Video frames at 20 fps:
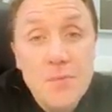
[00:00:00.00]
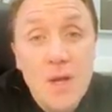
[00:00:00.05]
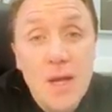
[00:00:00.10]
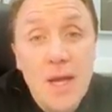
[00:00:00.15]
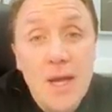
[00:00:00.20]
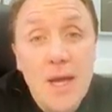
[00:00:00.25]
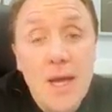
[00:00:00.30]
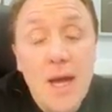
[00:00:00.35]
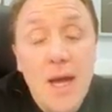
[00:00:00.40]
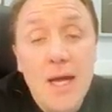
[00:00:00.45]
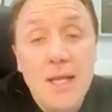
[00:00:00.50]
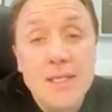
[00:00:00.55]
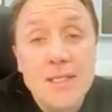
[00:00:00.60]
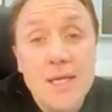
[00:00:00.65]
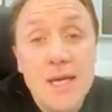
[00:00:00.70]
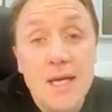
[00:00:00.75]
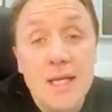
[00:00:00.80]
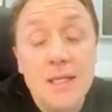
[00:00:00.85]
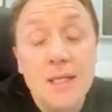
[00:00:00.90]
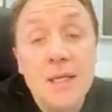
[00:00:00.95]
and
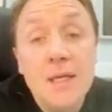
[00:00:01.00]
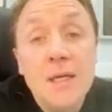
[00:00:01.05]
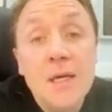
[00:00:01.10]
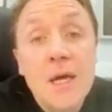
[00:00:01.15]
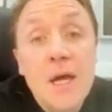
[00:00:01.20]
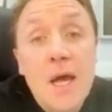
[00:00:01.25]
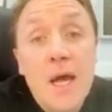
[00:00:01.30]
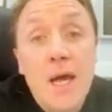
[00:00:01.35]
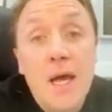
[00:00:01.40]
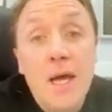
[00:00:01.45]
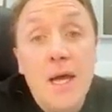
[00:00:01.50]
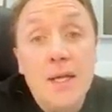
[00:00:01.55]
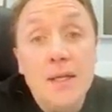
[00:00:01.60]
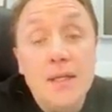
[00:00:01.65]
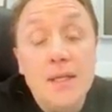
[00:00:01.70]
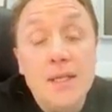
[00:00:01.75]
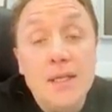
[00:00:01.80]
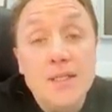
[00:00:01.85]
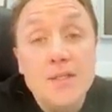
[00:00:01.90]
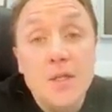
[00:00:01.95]
then
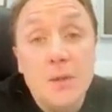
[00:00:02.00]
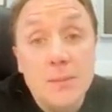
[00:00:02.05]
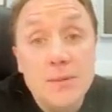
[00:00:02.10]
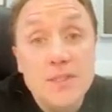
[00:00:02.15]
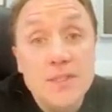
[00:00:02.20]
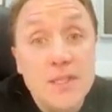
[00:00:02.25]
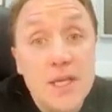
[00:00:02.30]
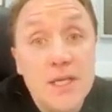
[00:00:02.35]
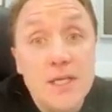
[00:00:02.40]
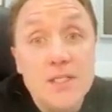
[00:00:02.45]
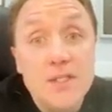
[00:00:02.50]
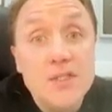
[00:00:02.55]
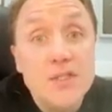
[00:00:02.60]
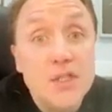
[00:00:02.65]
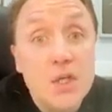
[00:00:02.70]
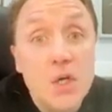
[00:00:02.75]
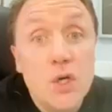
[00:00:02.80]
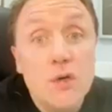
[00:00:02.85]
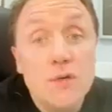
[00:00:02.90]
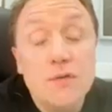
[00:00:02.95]
the summons then is
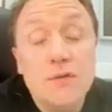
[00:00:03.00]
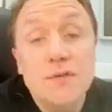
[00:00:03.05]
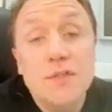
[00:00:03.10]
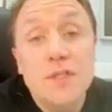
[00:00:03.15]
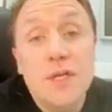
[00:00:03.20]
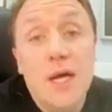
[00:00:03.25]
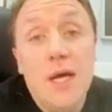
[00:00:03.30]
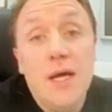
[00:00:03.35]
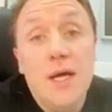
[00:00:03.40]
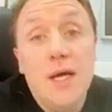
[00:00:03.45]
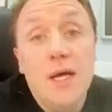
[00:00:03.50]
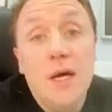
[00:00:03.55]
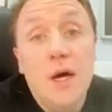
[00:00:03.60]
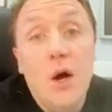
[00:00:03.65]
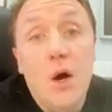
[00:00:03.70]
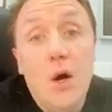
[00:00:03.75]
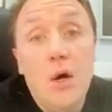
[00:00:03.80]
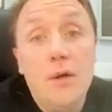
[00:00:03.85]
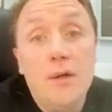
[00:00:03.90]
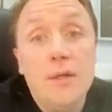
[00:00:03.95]
served
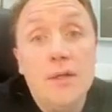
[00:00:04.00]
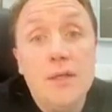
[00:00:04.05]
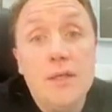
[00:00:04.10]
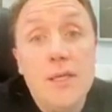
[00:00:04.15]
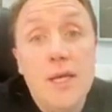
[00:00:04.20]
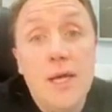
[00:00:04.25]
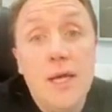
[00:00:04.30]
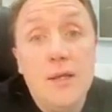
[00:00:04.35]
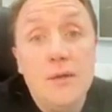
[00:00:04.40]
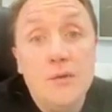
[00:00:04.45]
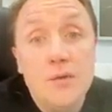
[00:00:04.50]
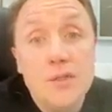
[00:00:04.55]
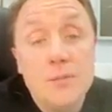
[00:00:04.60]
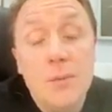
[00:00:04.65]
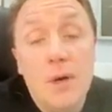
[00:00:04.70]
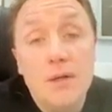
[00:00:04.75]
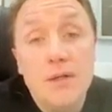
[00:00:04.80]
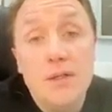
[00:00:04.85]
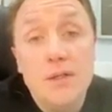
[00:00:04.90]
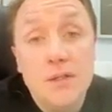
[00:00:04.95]
on the
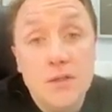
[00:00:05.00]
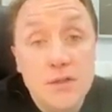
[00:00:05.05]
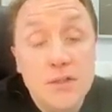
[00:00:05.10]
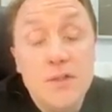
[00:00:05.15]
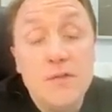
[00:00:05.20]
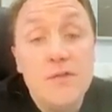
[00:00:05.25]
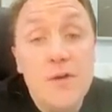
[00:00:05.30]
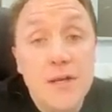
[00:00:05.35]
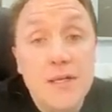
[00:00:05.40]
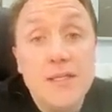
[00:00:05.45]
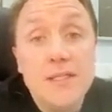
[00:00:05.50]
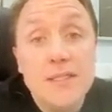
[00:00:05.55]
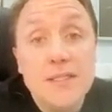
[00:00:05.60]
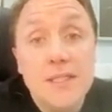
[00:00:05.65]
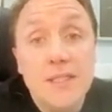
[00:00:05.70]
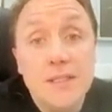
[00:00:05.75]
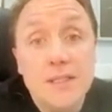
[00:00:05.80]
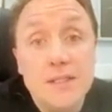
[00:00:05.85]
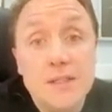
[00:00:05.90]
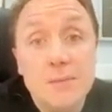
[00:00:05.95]
respondent or the defendant
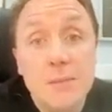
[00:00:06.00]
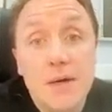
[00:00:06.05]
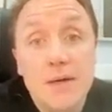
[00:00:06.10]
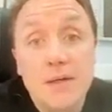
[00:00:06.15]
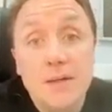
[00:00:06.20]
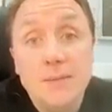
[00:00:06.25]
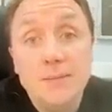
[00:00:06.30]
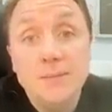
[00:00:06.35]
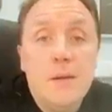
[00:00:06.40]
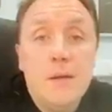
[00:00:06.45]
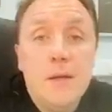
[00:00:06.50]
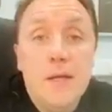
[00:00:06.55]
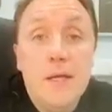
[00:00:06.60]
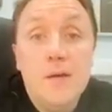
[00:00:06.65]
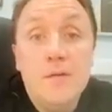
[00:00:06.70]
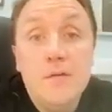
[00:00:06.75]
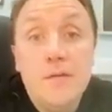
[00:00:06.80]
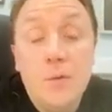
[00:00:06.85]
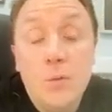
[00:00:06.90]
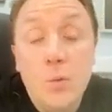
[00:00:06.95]
in this matter.
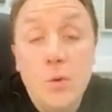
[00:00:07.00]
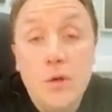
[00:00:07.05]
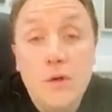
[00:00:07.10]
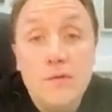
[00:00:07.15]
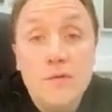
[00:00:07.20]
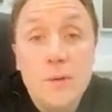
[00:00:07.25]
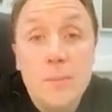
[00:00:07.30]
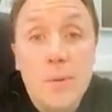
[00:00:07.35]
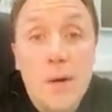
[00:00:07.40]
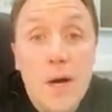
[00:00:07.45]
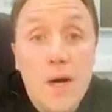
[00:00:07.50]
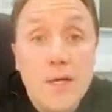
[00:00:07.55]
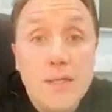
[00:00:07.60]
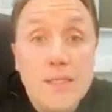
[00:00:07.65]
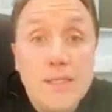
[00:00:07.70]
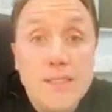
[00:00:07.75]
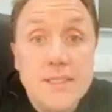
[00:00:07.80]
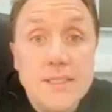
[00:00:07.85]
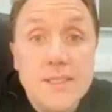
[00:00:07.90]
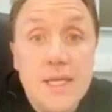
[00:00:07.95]
If one of the
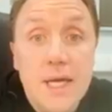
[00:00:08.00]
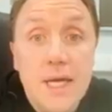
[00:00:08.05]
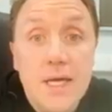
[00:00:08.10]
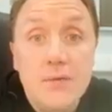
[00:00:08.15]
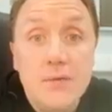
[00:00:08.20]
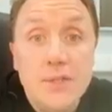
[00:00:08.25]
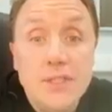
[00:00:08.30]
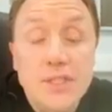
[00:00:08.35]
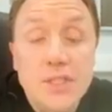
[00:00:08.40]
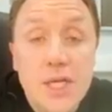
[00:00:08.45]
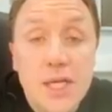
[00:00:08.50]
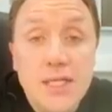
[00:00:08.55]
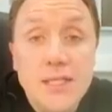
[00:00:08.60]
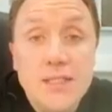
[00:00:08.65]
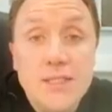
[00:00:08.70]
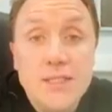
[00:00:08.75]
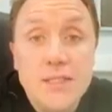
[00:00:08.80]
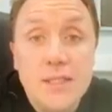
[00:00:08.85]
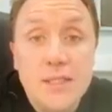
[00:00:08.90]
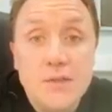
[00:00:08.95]
parties
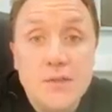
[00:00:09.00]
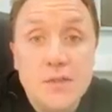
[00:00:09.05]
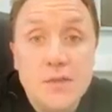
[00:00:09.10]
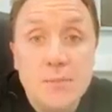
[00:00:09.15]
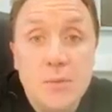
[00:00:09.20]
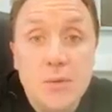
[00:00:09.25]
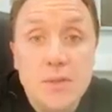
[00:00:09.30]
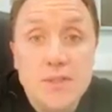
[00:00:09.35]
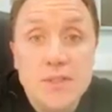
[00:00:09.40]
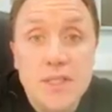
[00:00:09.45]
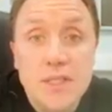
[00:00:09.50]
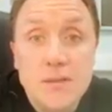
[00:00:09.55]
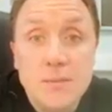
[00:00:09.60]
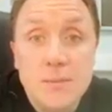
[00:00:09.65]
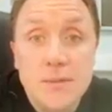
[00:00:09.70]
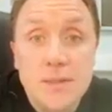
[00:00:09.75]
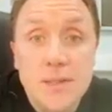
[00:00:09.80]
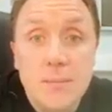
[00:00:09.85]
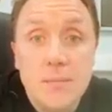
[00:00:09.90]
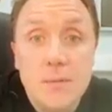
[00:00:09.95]
rejects the injuries board
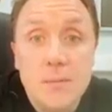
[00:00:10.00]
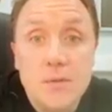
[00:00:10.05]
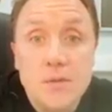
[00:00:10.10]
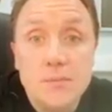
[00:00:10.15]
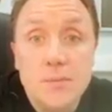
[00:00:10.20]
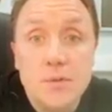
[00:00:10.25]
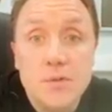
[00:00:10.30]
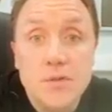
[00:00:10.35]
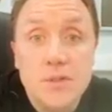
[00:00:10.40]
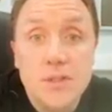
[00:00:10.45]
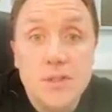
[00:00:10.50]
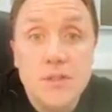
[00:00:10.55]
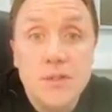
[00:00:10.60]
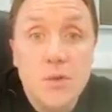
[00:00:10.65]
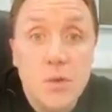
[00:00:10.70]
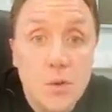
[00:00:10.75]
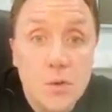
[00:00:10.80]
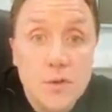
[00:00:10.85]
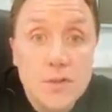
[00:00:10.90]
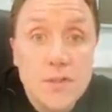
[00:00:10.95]
assessment, then we must proceed to
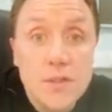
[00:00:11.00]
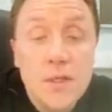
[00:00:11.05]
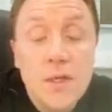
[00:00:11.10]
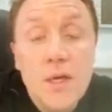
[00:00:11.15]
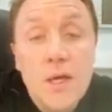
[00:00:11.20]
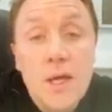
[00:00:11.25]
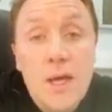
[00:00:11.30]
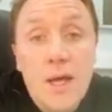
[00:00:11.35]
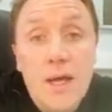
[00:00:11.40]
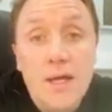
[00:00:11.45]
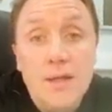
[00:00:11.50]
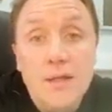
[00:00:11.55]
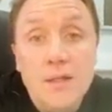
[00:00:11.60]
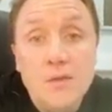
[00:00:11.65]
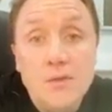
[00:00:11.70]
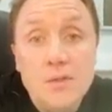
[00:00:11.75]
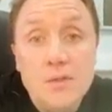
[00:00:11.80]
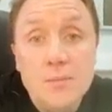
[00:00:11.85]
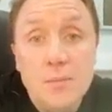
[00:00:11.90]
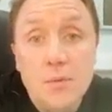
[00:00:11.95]
court. The
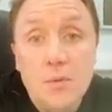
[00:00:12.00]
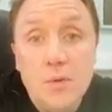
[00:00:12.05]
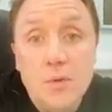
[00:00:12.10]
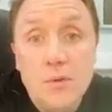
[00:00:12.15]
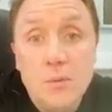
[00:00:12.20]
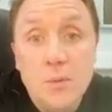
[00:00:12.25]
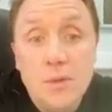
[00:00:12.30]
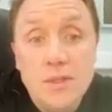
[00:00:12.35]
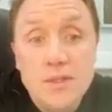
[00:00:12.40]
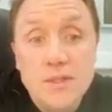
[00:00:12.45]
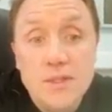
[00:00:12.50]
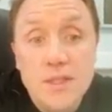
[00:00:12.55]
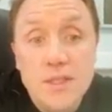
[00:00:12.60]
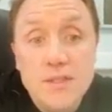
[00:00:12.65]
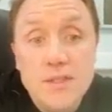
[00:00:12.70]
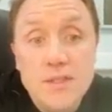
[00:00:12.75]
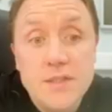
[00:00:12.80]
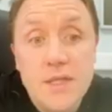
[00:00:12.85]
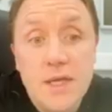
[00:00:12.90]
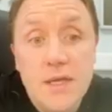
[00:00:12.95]
injuries board will
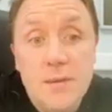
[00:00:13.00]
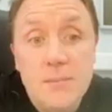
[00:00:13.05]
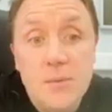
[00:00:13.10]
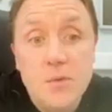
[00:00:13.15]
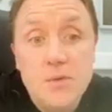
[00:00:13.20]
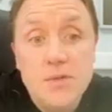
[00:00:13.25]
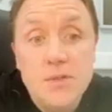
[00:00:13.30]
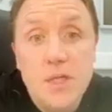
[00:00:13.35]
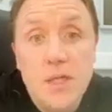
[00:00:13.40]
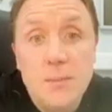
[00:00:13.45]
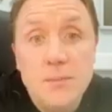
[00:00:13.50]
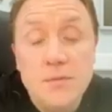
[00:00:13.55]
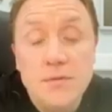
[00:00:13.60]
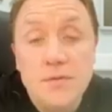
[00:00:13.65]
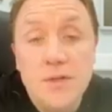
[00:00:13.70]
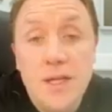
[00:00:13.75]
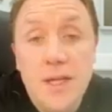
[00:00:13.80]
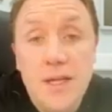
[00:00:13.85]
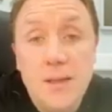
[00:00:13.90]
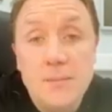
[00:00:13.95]
assess most types of
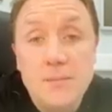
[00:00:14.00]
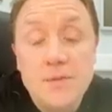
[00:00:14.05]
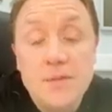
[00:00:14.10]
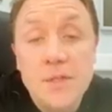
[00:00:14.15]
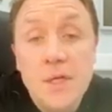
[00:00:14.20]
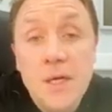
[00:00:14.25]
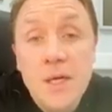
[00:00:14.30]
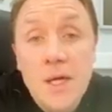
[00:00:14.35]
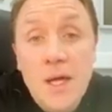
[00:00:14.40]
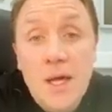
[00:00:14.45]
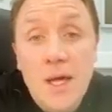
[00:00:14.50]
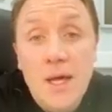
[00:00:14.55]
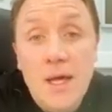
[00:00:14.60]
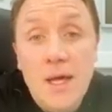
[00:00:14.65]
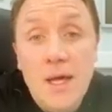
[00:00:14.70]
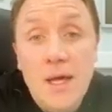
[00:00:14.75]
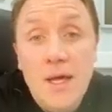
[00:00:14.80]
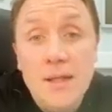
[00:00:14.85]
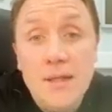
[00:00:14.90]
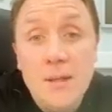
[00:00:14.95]
claims.
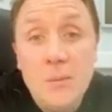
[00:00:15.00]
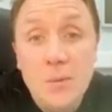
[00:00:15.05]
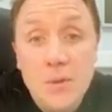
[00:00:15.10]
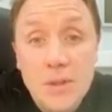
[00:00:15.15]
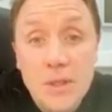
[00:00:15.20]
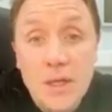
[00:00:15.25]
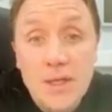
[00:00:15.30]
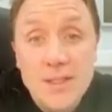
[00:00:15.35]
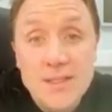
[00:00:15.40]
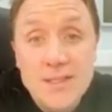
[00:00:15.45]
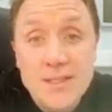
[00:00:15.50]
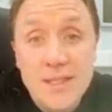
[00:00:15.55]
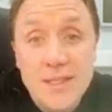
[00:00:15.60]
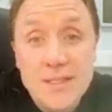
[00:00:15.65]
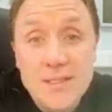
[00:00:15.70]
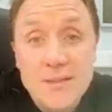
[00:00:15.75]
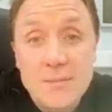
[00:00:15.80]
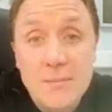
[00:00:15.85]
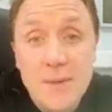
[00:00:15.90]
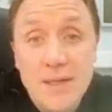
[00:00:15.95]
They will not
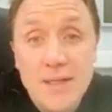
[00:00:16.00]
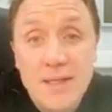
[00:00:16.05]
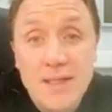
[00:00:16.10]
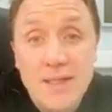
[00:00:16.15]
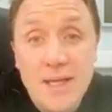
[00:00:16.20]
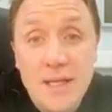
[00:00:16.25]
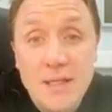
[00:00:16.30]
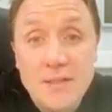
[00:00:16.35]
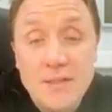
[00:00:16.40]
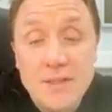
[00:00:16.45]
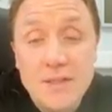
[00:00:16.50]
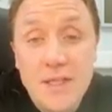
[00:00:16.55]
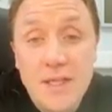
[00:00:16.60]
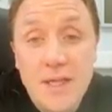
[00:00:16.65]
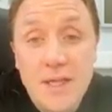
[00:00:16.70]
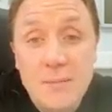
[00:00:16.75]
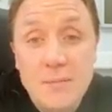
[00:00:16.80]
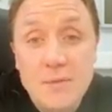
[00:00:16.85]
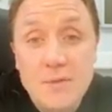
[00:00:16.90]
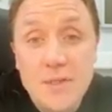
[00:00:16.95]
assess medical negligence
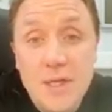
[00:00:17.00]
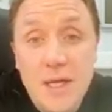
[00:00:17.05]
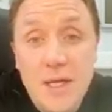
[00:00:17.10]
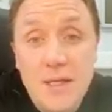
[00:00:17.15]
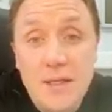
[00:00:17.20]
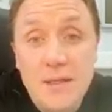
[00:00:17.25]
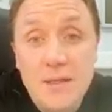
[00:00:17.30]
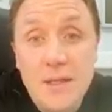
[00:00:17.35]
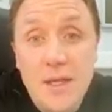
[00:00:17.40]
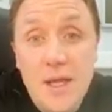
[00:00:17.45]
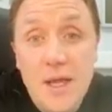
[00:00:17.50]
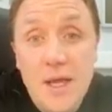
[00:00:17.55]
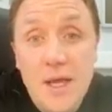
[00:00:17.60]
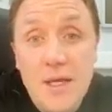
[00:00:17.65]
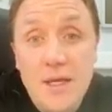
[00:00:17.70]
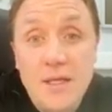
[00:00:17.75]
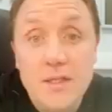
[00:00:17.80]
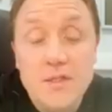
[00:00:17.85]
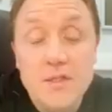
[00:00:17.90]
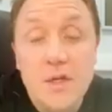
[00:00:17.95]
claims, and
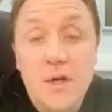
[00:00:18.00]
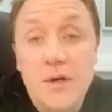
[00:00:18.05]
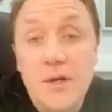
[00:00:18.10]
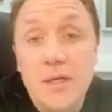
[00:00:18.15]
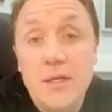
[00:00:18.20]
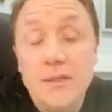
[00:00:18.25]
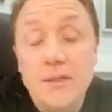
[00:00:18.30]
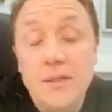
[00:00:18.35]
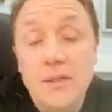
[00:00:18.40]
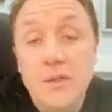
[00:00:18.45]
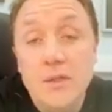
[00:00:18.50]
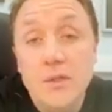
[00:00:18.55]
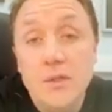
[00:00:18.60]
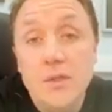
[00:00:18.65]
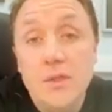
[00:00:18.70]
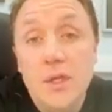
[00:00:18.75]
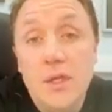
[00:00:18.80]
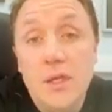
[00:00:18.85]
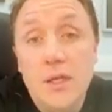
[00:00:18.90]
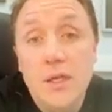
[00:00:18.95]
historically
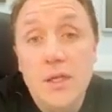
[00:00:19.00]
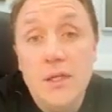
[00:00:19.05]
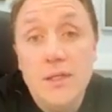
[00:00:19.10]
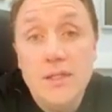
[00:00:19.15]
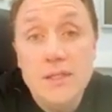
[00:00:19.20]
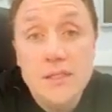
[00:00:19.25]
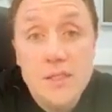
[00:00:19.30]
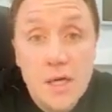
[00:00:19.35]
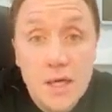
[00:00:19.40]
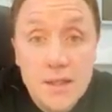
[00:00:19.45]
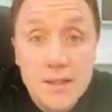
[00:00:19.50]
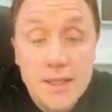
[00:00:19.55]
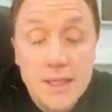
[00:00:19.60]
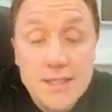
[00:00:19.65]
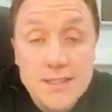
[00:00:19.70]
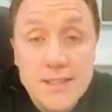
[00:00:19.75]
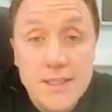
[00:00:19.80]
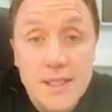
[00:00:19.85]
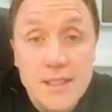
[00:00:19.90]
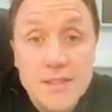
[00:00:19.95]
they did not
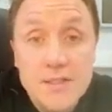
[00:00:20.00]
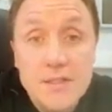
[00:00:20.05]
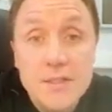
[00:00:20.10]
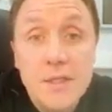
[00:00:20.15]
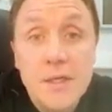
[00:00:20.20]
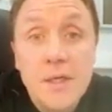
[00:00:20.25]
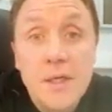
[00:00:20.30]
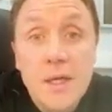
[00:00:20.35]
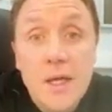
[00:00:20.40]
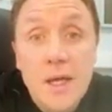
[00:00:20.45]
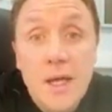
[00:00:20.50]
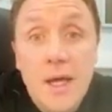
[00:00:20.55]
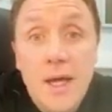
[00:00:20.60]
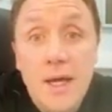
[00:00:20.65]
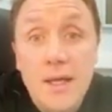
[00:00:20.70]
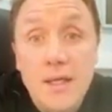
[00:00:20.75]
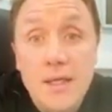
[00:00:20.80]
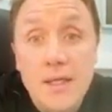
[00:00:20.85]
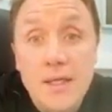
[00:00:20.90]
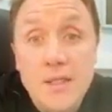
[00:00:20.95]
assess
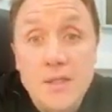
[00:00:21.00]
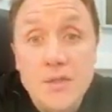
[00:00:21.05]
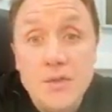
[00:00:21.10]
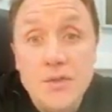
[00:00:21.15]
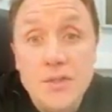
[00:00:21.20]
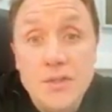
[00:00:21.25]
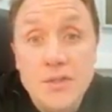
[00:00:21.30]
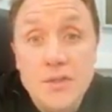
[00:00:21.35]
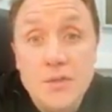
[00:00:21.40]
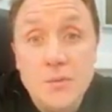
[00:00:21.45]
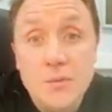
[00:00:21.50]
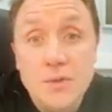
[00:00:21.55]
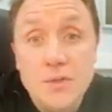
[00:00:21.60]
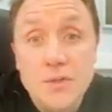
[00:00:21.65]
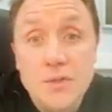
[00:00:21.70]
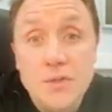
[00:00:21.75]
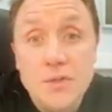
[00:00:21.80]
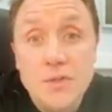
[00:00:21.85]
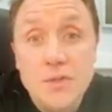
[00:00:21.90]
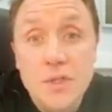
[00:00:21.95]
any injuries
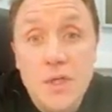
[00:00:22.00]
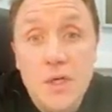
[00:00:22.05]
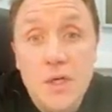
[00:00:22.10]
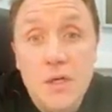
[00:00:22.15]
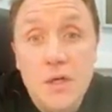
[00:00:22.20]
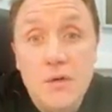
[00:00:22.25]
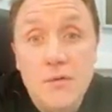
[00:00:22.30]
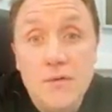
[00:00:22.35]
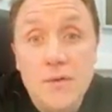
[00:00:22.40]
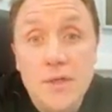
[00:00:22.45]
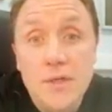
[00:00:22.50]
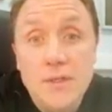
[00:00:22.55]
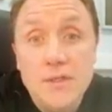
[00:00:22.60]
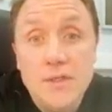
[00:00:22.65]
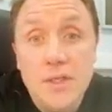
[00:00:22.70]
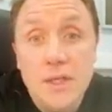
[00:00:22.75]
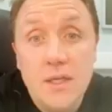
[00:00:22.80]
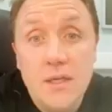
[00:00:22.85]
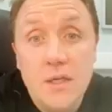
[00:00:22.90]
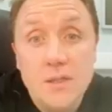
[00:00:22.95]
which of
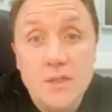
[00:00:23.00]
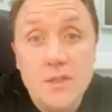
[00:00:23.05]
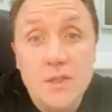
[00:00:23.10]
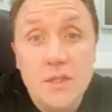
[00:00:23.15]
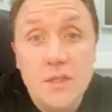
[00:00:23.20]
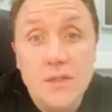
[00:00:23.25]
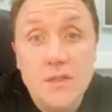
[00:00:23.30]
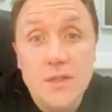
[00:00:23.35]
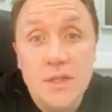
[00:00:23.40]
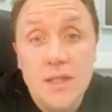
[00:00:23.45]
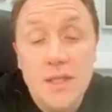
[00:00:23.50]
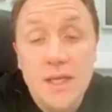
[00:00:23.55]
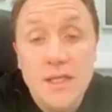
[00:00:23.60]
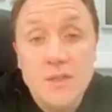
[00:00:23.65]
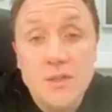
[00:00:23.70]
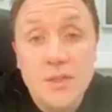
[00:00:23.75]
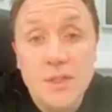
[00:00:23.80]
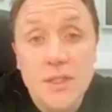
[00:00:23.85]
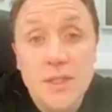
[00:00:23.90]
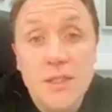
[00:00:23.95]
psychological or
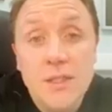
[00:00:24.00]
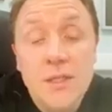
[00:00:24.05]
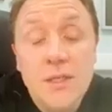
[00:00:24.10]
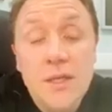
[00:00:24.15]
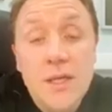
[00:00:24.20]
psychiatric